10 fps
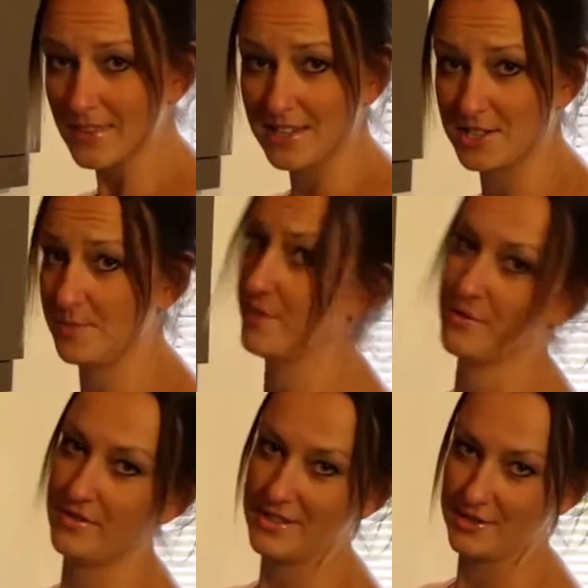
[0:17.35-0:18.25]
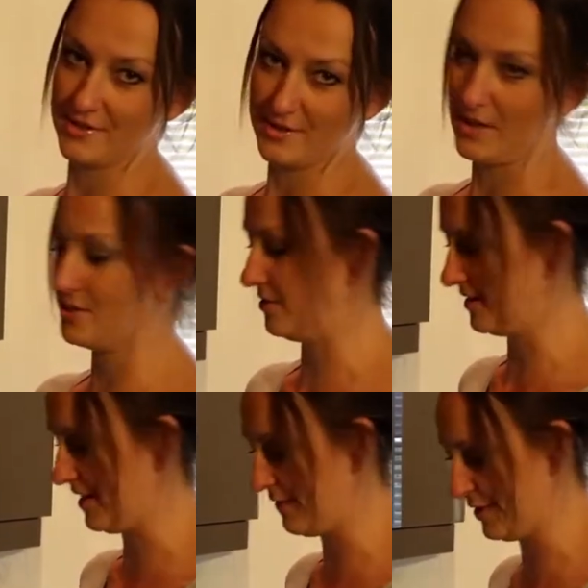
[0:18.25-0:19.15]
just before the video starts so you can
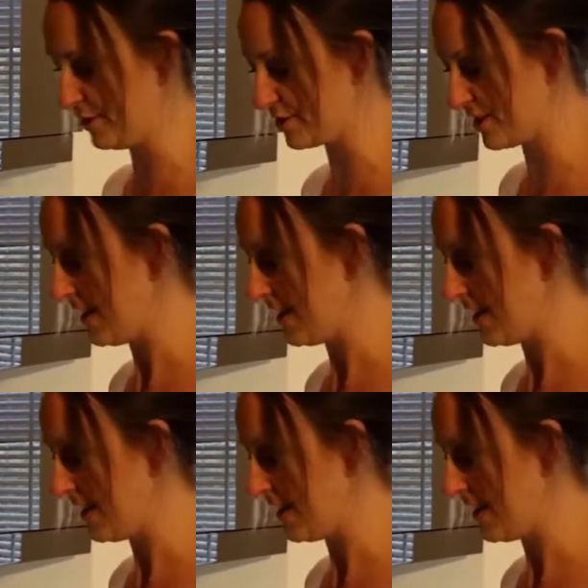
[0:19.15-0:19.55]
have a look.